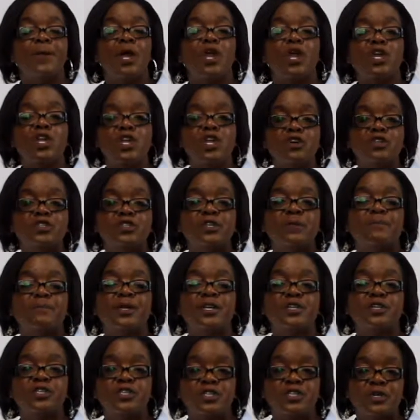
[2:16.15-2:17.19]
but you should
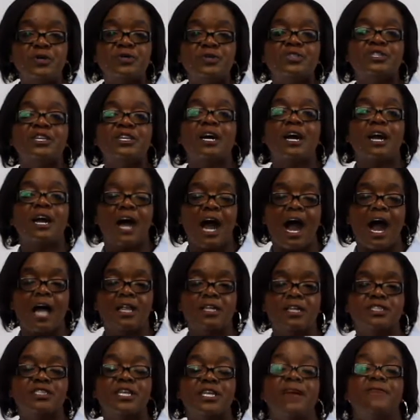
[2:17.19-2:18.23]
be choosing a
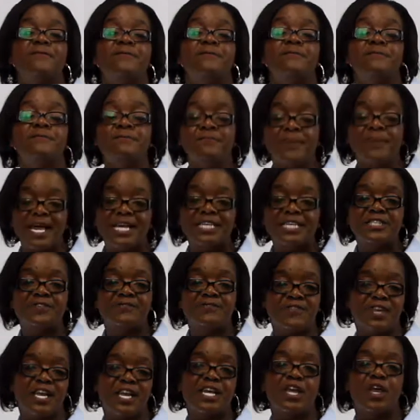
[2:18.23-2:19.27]
college that
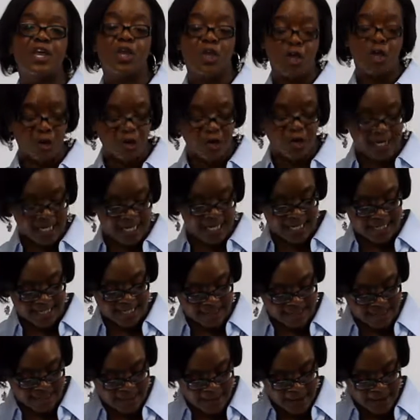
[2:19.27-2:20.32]
best fit your
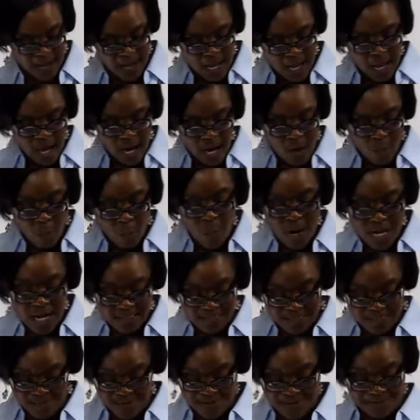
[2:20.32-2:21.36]
needs.
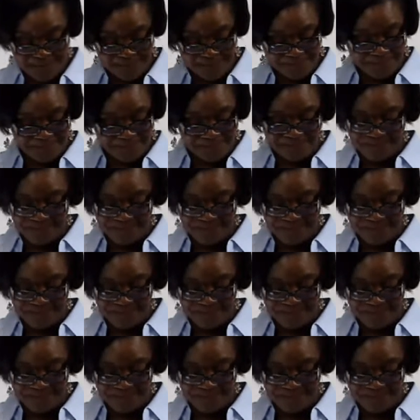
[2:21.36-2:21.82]
Wisdom.